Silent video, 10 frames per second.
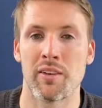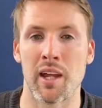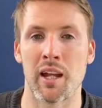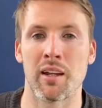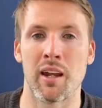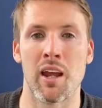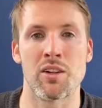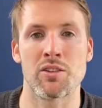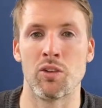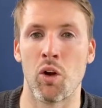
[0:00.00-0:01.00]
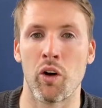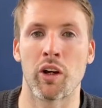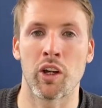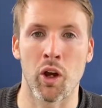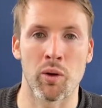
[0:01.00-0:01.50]
then it's not
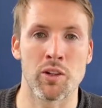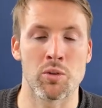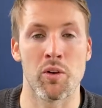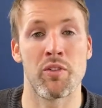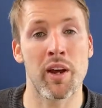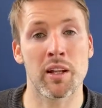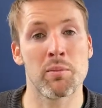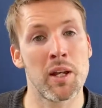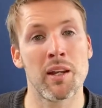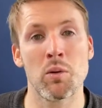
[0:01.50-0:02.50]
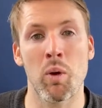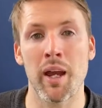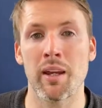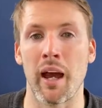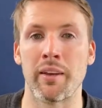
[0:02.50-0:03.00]
going to affect them in any
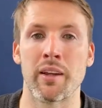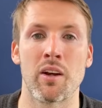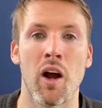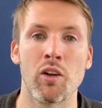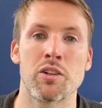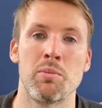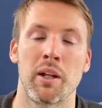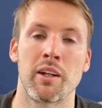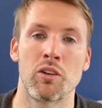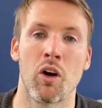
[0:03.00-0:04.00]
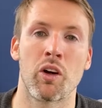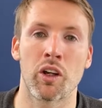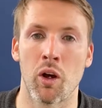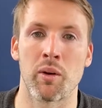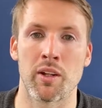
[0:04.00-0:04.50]
way, and then they're ultimately not
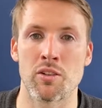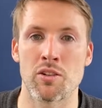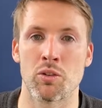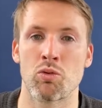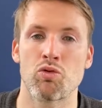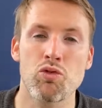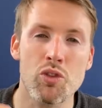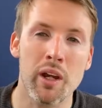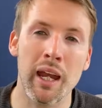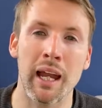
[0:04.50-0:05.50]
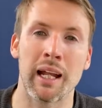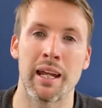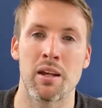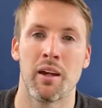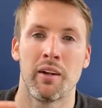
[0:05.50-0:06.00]
going to
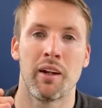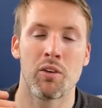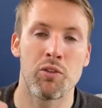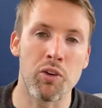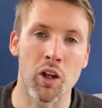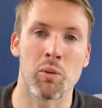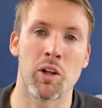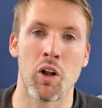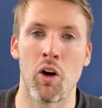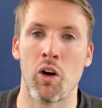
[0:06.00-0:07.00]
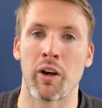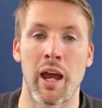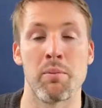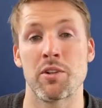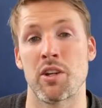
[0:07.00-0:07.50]
really follow along
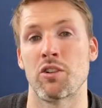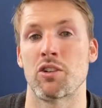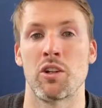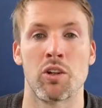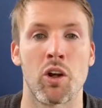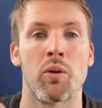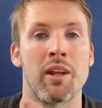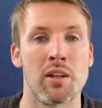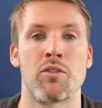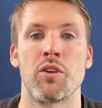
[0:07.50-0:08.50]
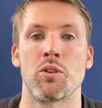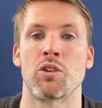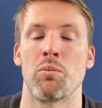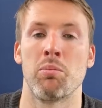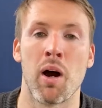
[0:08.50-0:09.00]
and potentially, you know, in the
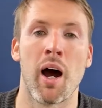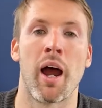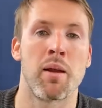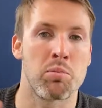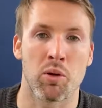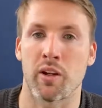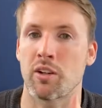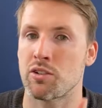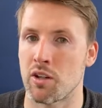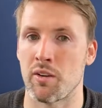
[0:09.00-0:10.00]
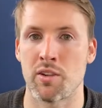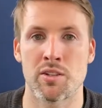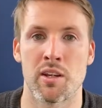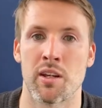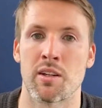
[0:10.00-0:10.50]
future buy product
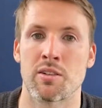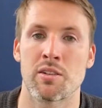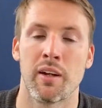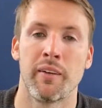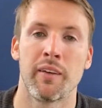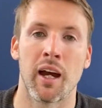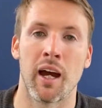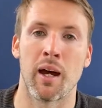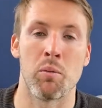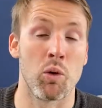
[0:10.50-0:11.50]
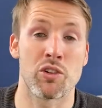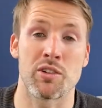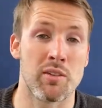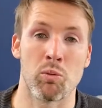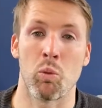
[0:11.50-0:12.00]
services um, or
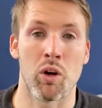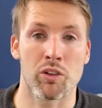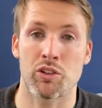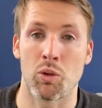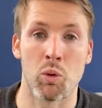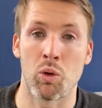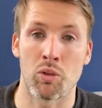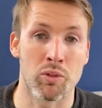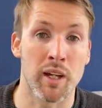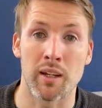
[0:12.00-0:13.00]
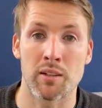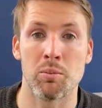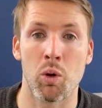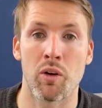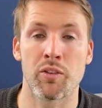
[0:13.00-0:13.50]
just even watch or read
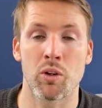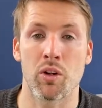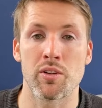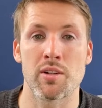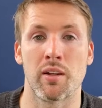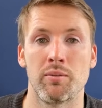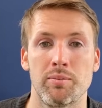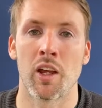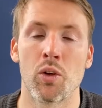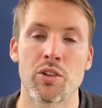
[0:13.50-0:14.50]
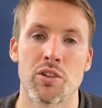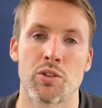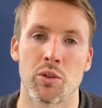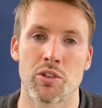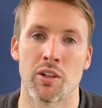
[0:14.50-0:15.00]
more of your content. He also
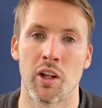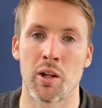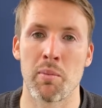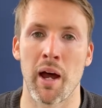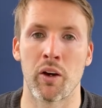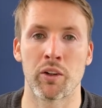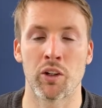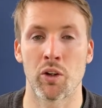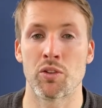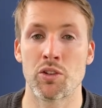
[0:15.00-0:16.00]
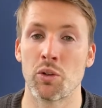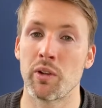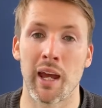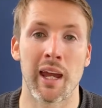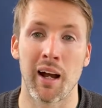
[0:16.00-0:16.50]
talks a lot about, you know, do
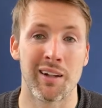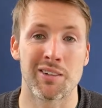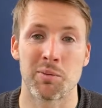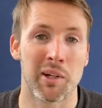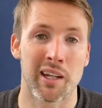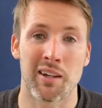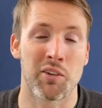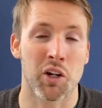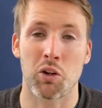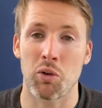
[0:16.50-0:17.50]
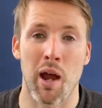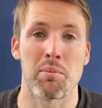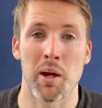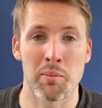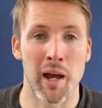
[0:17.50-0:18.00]
they ultimately give a
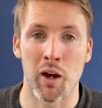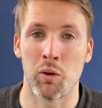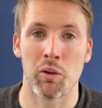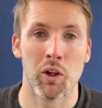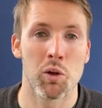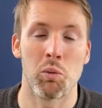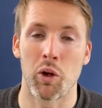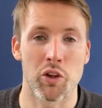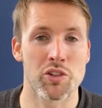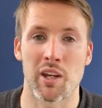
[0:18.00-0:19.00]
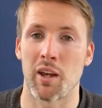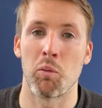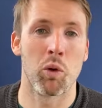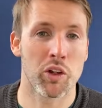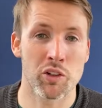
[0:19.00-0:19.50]
crap about what you're
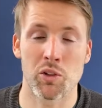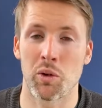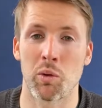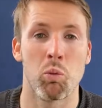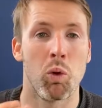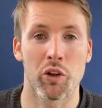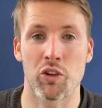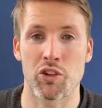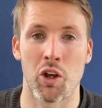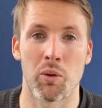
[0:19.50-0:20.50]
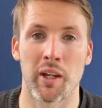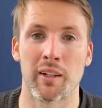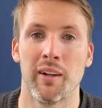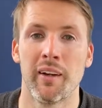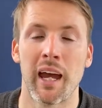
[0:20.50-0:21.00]
saying, what you're doing, what you're
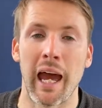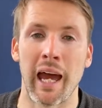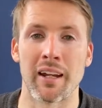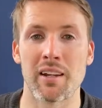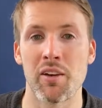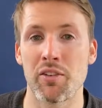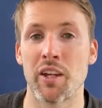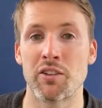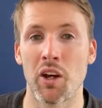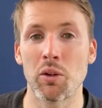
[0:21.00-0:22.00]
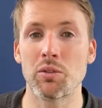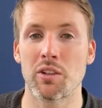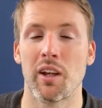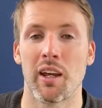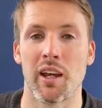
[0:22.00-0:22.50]
showing. And if they don't,
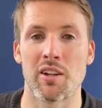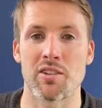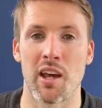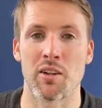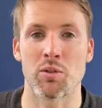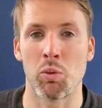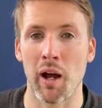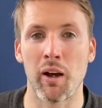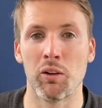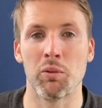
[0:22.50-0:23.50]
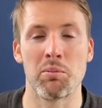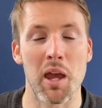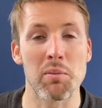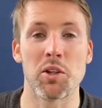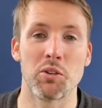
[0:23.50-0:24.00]
he says, well,
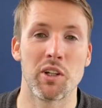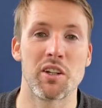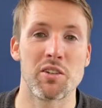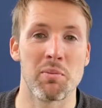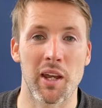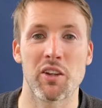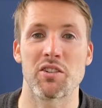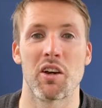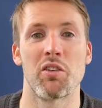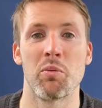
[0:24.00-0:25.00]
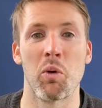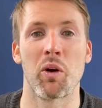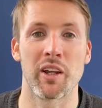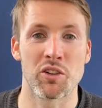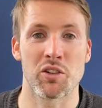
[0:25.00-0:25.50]
maybe you need to make yourself a
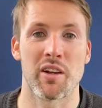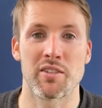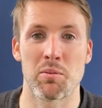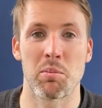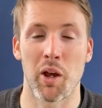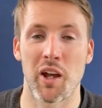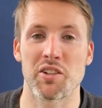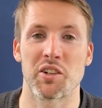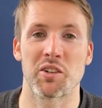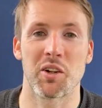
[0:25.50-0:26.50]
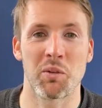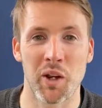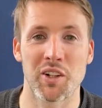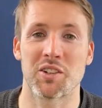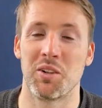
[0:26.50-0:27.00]
more interesting person,
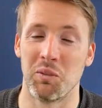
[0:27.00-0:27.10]
which.